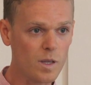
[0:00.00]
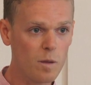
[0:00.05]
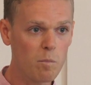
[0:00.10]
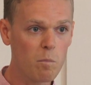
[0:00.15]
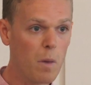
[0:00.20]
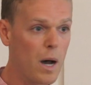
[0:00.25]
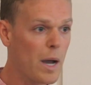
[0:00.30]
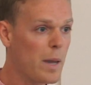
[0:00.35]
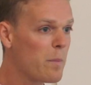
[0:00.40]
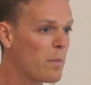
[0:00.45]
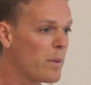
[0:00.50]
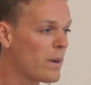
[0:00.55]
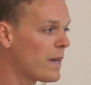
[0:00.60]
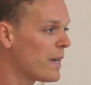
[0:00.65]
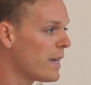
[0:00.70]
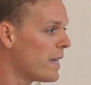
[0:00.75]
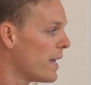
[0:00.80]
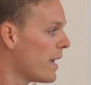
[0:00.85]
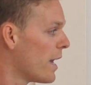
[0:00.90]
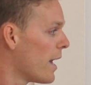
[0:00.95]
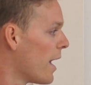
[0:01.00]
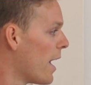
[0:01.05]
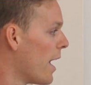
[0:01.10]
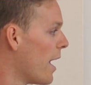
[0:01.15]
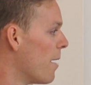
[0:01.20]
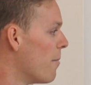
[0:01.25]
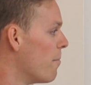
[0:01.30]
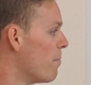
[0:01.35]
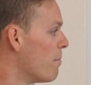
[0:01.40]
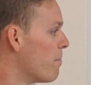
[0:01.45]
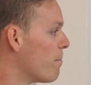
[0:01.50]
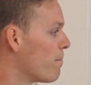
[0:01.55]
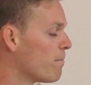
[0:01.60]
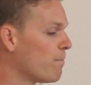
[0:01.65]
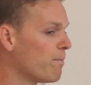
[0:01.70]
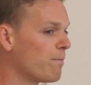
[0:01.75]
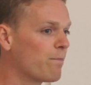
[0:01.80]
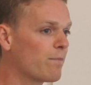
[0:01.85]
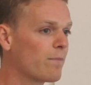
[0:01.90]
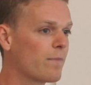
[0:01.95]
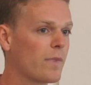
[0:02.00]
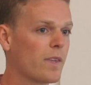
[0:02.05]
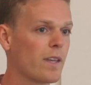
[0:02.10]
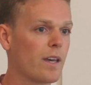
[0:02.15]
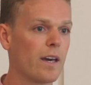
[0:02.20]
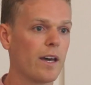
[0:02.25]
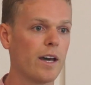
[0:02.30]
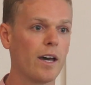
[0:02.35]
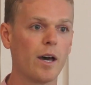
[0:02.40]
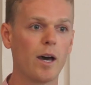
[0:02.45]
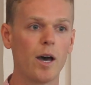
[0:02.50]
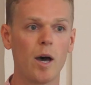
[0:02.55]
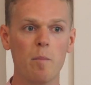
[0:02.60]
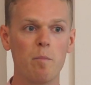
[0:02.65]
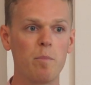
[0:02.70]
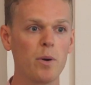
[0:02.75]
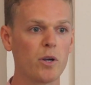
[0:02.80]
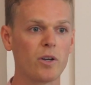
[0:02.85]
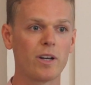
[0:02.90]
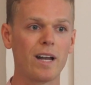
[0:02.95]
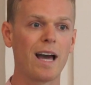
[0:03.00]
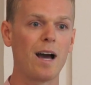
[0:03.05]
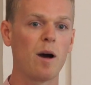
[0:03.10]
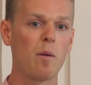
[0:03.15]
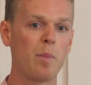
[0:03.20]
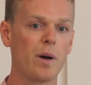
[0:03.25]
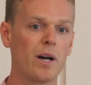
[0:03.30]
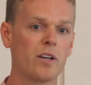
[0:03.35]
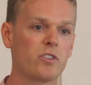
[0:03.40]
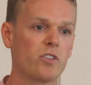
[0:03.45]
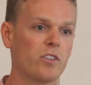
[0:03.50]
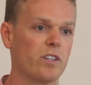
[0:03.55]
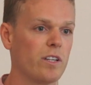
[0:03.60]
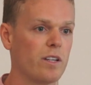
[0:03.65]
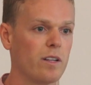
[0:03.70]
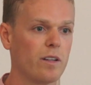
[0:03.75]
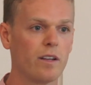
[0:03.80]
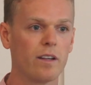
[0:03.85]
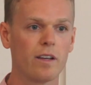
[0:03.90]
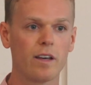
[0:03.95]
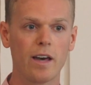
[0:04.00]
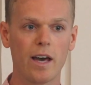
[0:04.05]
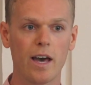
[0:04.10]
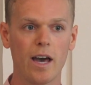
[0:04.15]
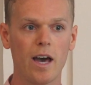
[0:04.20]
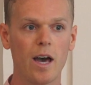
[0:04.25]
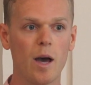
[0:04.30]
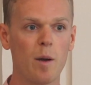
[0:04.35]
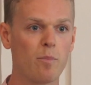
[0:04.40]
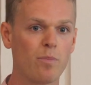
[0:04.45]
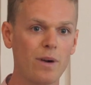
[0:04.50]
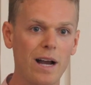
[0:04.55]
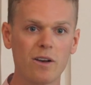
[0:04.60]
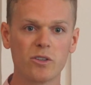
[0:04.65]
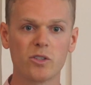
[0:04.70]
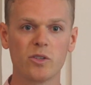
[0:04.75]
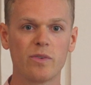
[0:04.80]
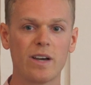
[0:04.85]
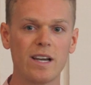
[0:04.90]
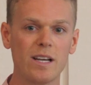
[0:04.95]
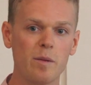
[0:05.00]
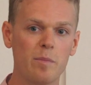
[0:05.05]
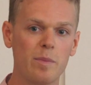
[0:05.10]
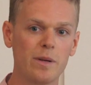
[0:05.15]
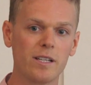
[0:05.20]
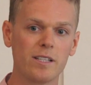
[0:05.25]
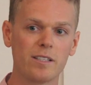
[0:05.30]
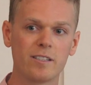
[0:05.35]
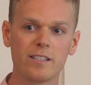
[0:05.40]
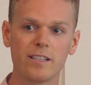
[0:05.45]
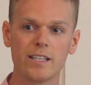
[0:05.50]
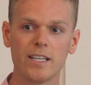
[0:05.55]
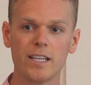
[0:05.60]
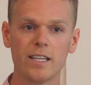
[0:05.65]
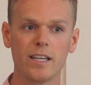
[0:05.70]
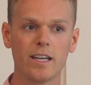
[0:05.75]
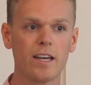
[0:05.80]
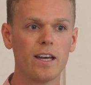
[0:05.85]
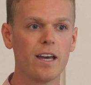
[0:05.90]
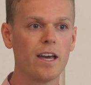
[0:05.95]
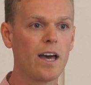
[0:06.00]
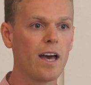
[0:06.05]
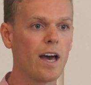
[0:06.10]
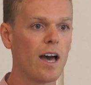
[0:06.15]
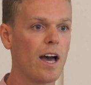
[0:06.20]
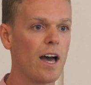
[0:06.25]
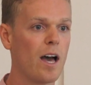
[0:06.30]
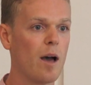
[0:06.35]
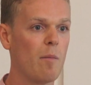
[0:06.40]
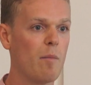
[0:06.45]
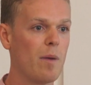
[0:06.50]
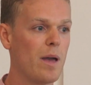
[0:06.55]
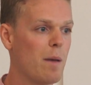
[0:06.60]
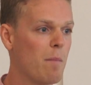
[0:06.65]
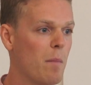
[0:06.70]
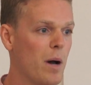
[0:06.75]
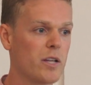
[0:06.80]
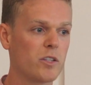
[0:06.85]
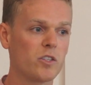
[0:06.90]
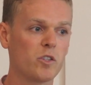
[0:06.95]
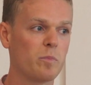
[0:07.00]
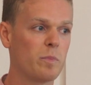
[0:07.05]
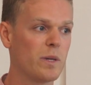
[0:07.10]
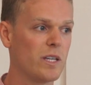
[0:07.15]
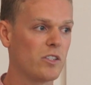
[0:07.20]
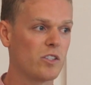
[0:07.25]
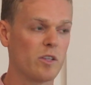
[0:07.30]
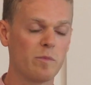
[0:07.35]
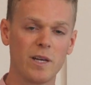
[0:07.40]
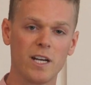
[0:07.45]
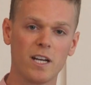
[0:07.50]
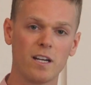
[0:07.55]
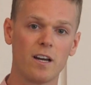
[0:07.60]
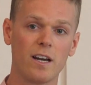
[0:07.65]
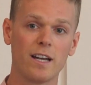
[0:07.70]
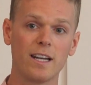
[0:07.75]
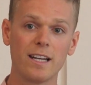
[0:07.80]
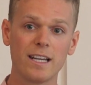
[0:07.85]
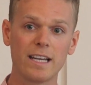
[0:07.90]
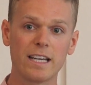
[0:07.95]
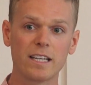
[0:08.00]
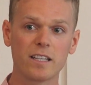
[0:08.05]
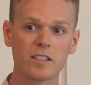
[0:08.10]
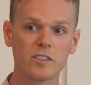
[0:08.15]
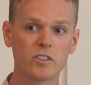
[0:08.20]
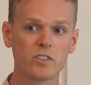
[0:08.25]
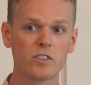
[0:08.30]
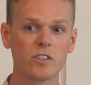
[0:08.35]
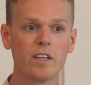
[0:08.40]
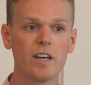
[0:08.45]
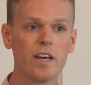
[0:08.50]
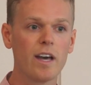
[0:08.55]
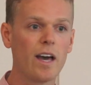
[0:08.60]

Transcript: Might be a book now button, browse availability, it might just be some inline links,